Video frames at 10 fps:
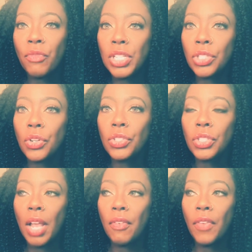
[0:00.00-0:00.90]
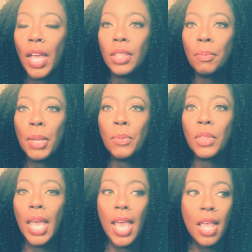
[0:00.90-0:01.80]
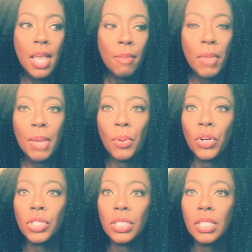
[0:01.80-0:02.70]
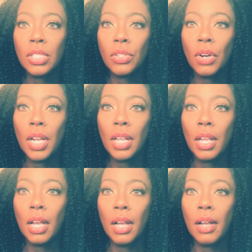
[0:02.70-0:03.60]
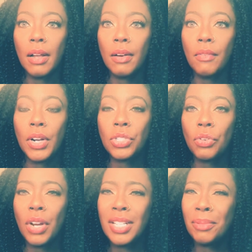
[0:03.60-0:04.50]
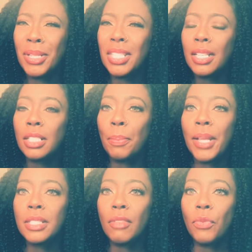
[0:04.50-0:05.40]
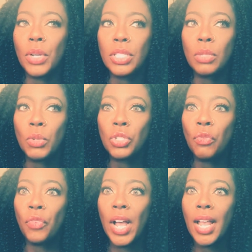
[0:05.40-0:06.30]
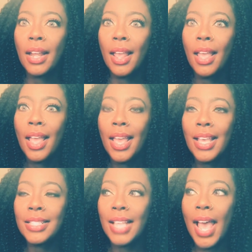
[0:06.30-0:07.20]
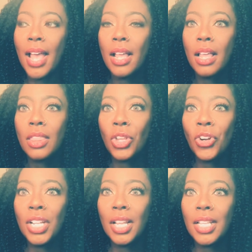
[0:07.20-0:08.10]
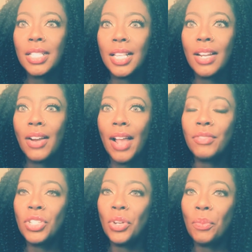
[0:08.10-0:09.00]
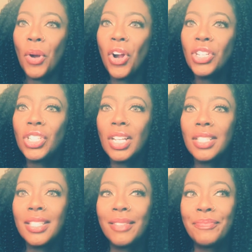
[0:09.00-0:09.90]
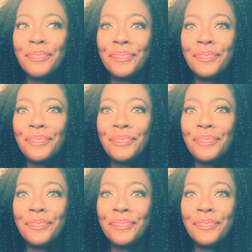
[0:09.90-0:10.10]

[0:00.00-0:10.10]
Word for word: researchers have found that people that make purchases during retrograde, especially expensive ones, what you find is that 30 days later after your purchase,